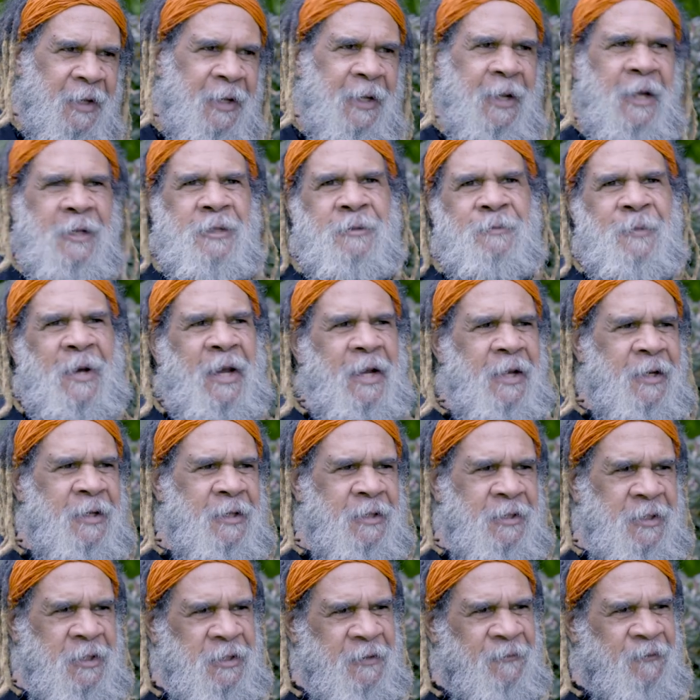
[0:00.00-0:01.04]
Let's make a
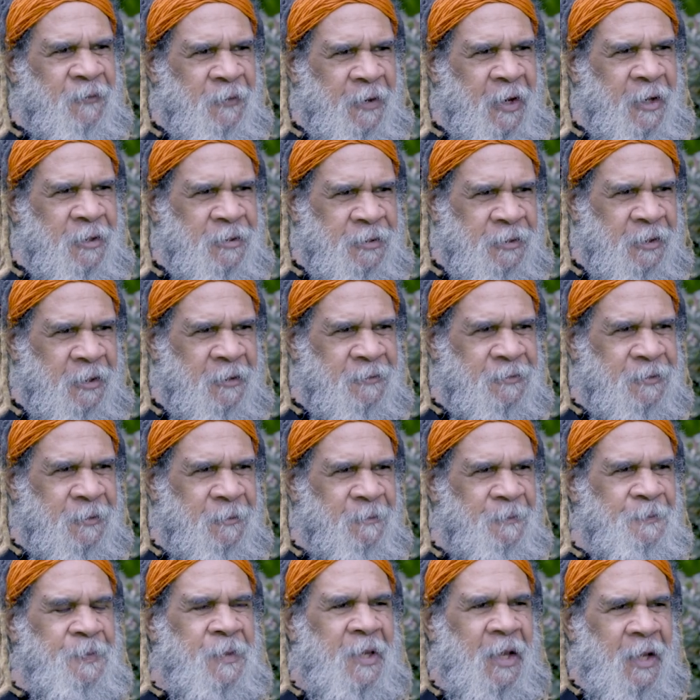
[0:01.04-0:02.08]
decision for ourselves.
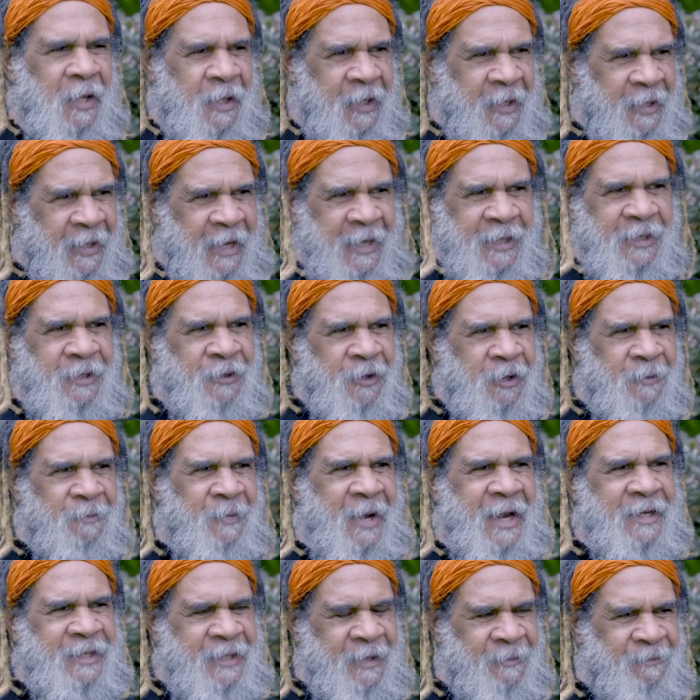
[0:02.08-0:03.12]
Let not
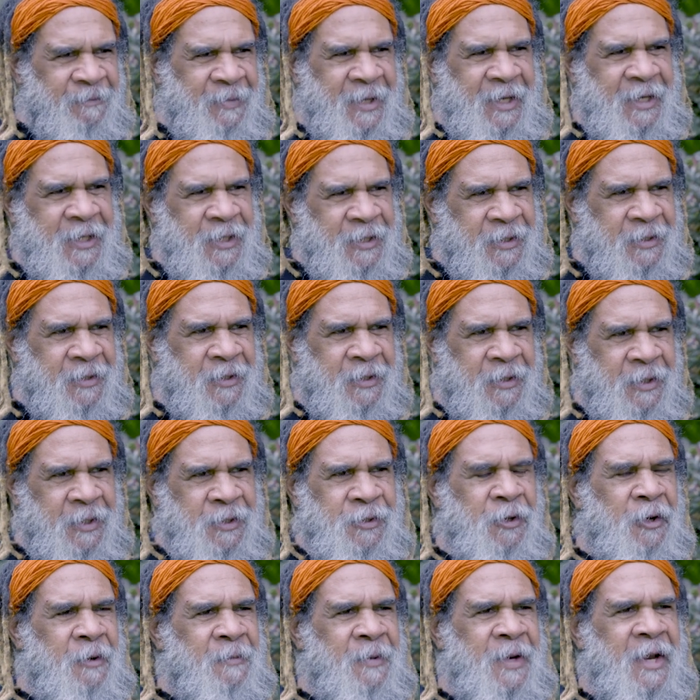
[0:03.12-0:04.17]
make them be
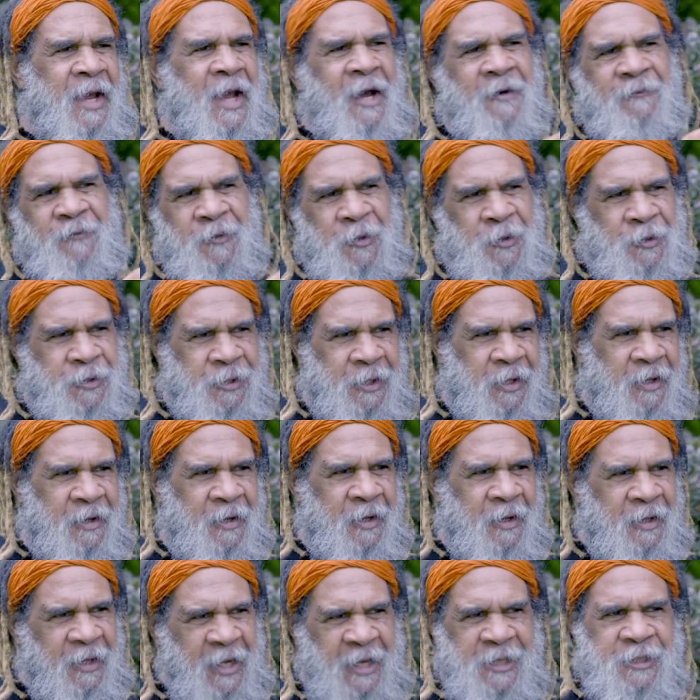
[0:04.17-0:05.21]
determine our future.
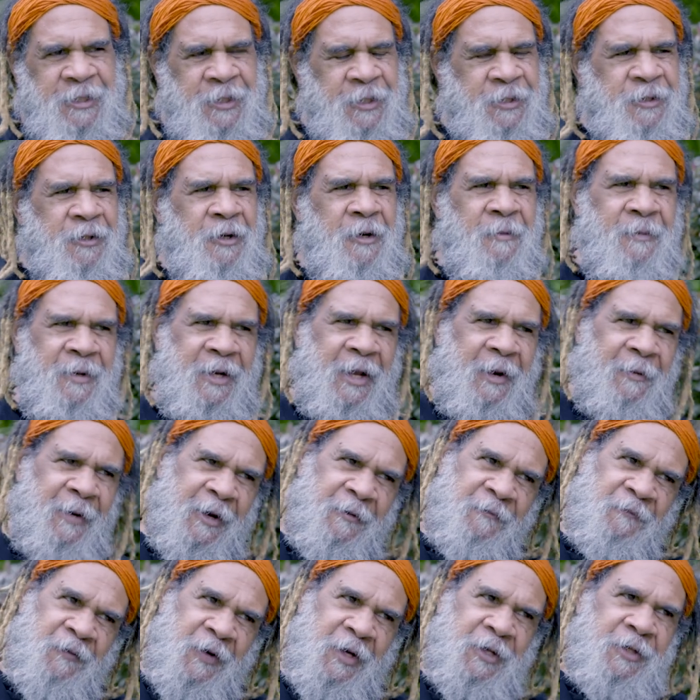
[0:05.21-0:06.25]
Let's determine our
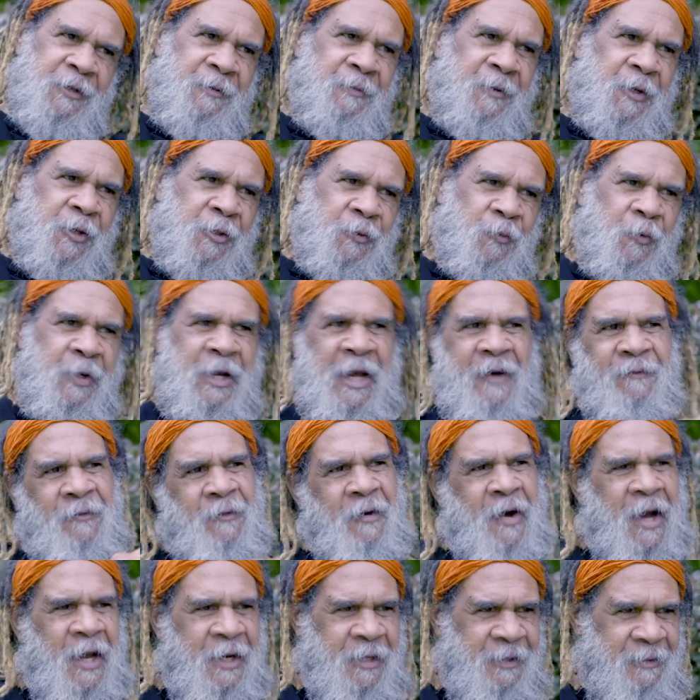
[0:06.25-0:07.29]
own future because we have a
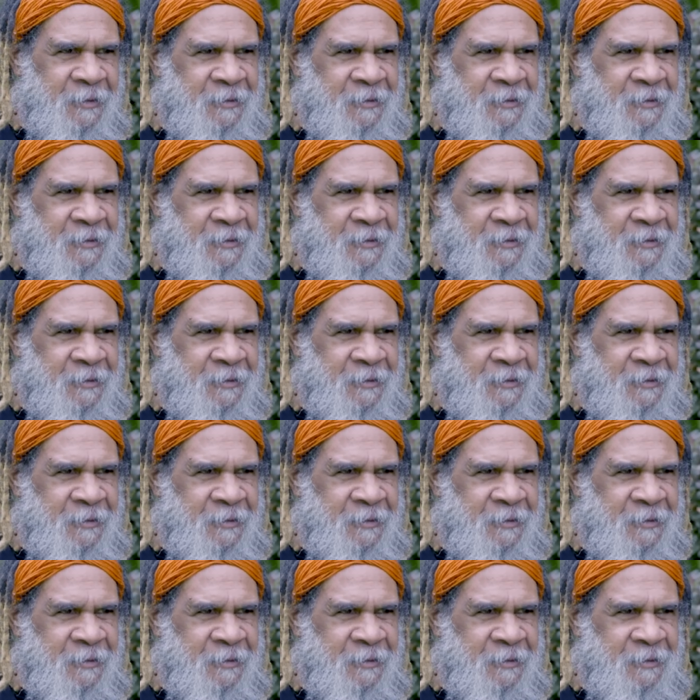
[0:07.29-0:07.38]
right.